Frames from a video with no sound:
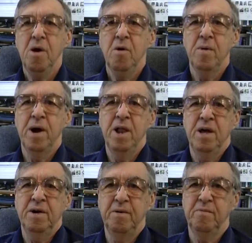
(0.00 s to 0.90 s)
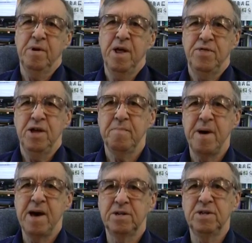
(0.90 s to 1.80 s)
Well, when I think
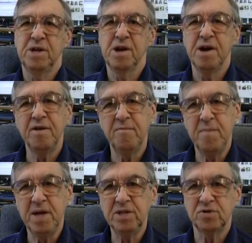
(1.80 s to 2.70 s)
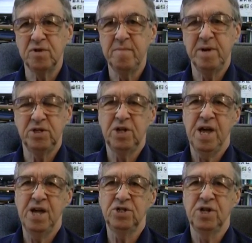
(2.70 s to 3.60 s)
back to the kind of mainstream
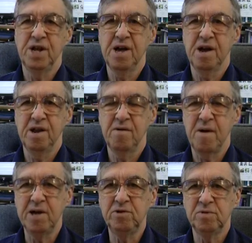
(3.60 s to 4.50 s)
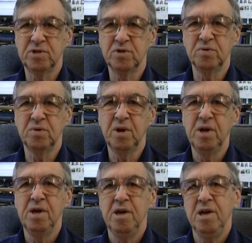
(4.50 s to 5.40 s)
education I got in graduate school,
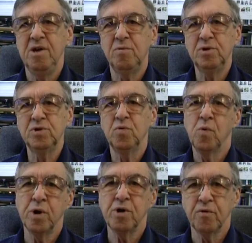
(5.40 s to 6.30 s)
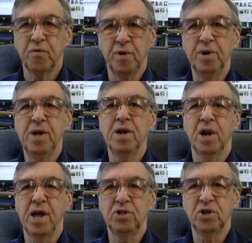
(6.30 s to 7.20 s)
it was wonderful
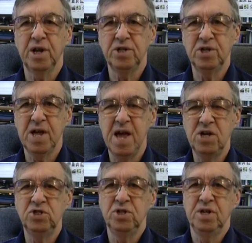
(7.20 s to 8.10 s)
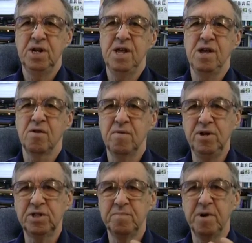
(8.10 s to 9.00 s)
intellectual education. It
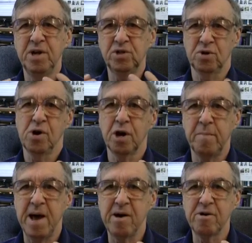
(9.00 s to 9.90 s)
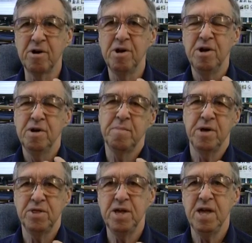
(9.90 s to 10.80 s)
increased my talk power, my
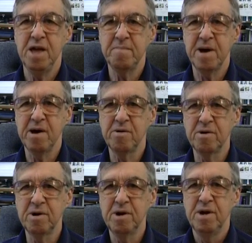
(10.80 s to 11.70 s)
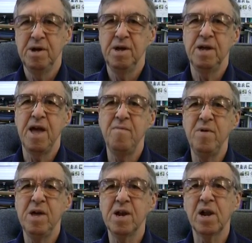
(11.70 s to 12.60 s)
thinking power, and gave
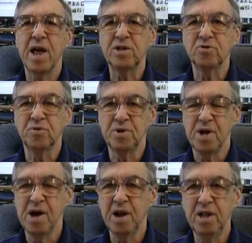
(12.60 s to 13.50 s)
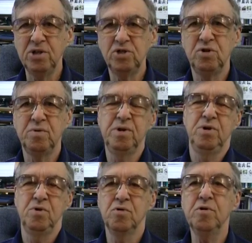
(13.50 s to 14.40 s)
me intellectual knowledge to an
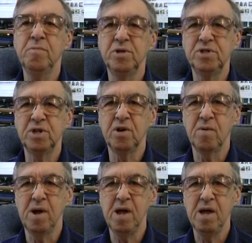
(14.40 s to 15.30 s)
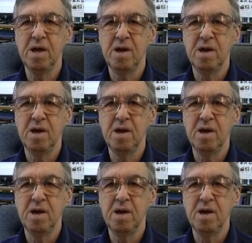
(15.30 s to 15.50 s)
enormous degree,